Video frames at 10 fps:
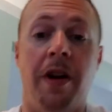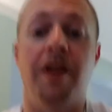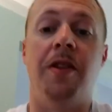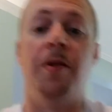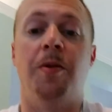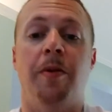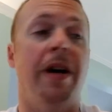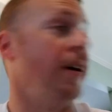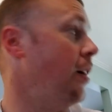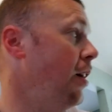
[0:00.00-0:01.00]
Wanted to do
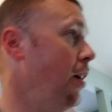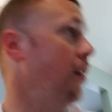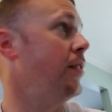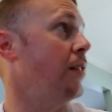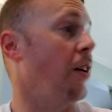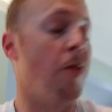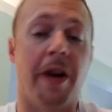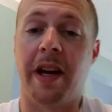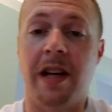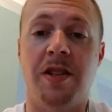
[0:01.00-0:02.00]
a
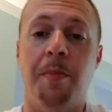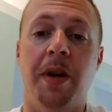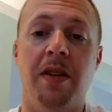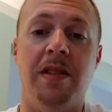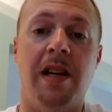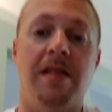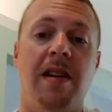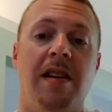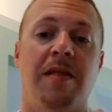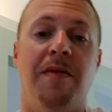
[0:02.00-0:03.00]
quick Cajun Belle taste
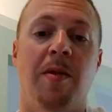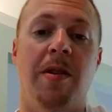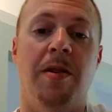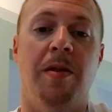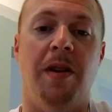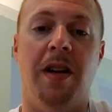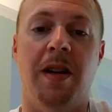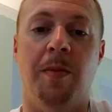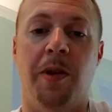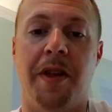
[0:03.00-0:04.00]
test for you
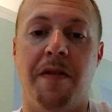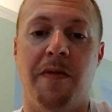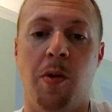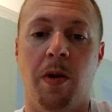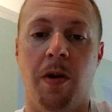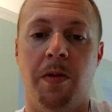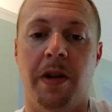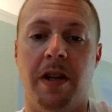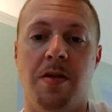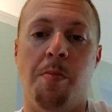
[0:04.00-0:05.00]
with a full-grown
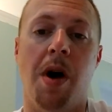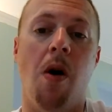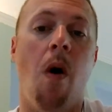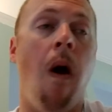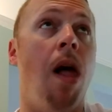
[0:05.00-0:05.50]
Cajun Belle.